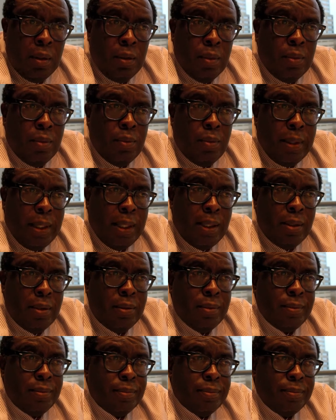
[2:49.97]

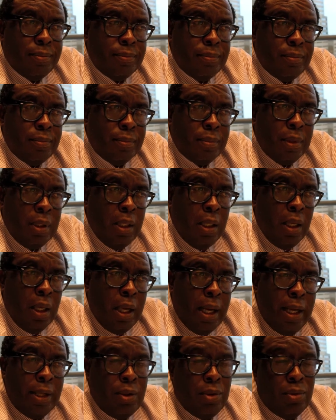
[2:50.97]
Well,
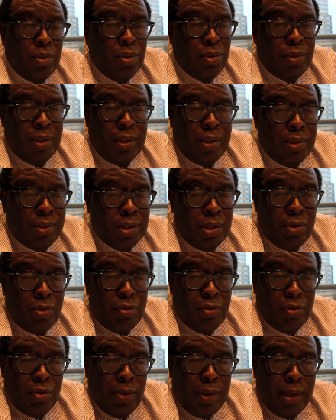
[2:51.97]
I don't know that there's a
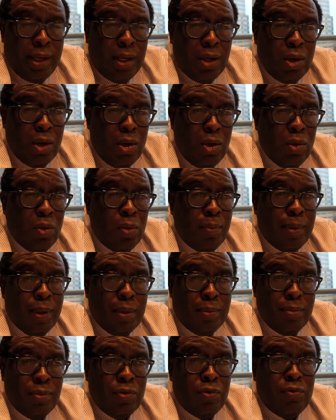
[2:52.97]
growing global
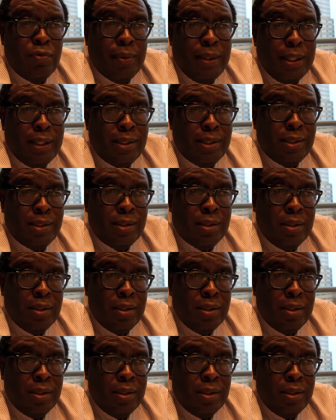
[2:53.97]
movement.